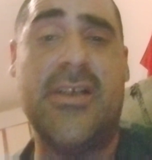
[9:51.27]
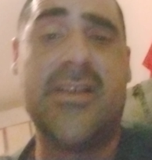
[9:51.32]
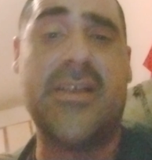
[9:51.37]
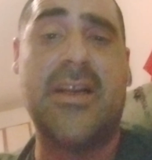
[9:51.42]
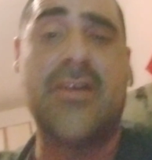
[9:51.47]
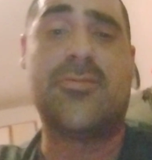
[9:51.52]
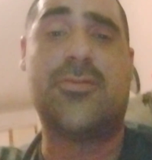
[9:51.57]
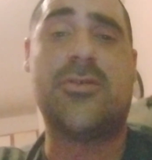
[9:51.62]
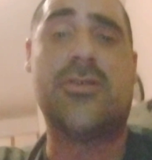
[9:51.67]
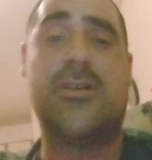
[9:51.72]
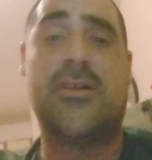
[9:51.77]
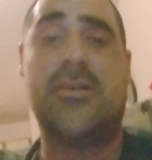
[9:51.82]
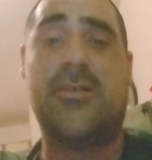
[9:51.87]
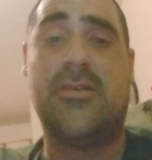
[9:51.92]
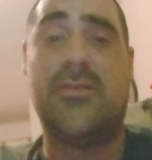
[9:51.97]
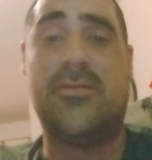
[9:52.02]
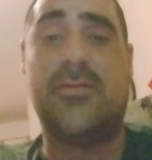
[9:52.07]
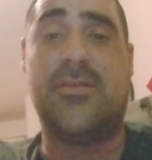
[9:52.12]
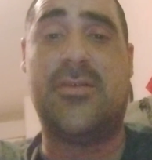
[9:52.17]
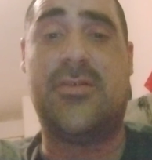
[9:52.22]
that would
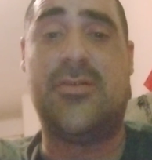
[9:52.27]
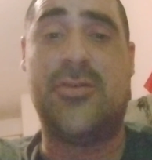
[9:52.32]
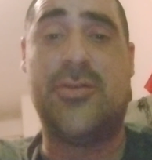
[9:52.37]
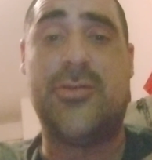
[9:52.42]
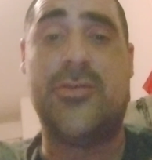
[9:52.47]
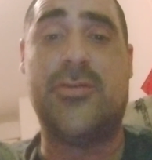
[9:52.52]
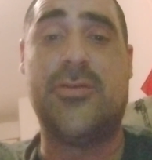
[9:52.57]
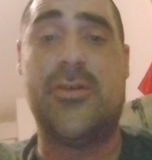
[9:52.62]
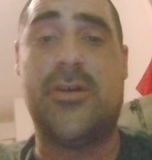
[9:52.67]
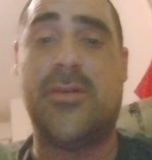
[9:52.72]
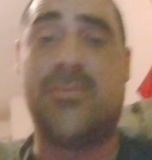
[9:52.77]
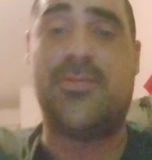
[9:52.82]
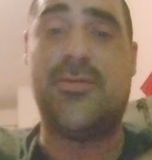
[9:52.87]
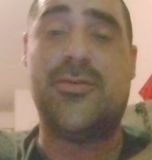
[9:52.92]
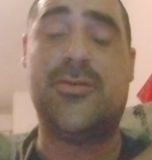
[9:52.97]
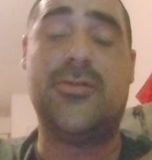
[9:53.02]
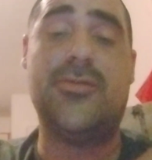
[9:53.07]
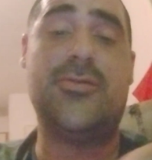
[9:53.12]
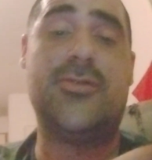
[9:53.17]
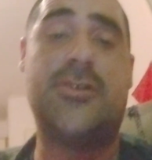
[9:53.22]
do a
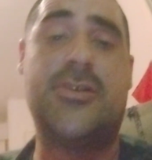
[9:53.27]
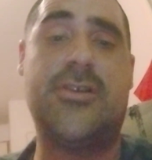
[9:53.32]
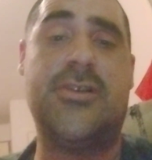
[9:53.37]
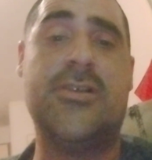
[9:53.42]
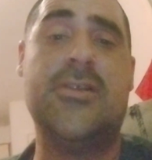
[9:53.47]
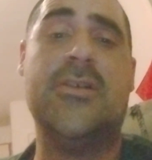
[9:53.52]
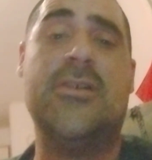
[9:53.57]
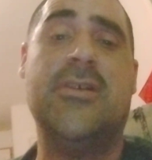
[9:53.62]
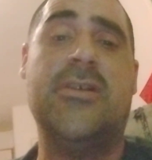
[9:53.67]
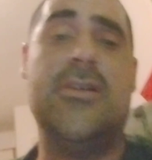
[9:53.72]
boost